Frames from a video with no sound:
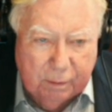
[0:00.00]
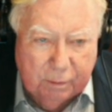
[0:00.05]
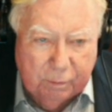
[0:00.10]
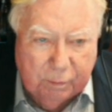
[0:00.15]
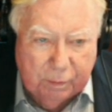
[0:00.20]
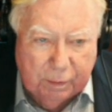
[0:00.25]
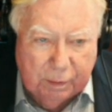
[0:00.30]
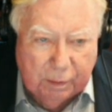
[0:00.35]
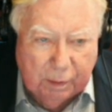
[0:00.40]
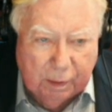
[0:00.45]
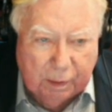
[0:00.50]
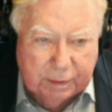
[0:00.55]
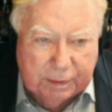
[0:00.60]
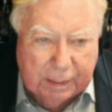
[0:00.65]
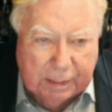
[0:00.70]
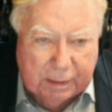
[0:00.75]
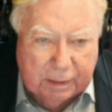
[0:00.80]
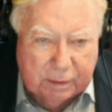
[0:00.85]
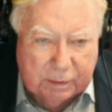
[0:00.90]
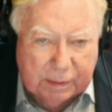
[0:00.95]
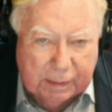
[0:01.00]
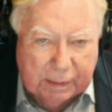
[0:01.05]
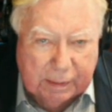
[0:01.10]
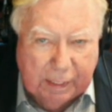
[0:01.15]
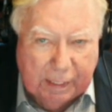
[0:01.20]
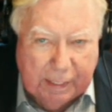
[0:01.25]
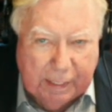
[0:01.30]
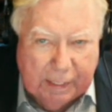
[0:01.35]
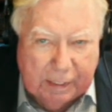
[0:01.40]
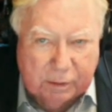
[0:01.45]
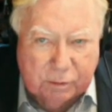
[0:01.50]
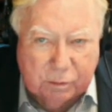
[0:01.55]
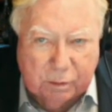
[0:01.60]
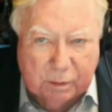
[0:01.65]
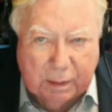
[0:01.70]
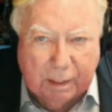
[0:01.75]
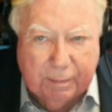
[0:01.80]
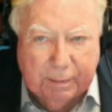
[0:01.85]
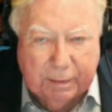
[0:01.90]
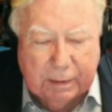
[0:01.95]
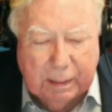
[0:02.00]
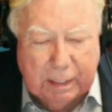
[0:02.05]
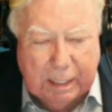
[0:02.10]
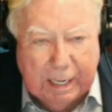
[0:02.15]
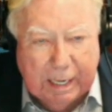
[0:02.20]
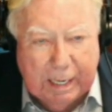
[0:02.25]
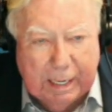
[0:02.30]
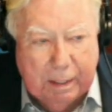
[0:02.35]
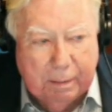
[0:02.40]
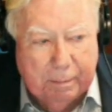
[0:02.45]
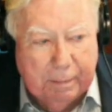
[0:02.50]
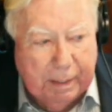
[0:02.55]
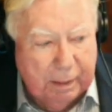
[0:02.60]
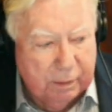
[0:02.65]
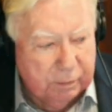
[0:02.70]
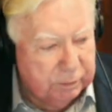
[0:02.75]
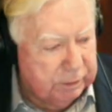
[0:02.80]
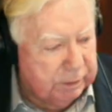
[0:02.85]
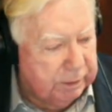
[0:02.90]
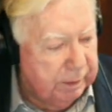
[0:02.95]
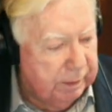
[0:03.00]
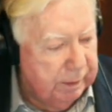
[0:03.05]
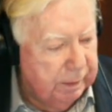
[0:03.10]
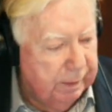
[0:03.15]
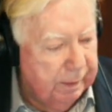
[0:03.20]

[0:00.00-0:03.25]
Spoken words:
Our debt is at astronomically high amounts,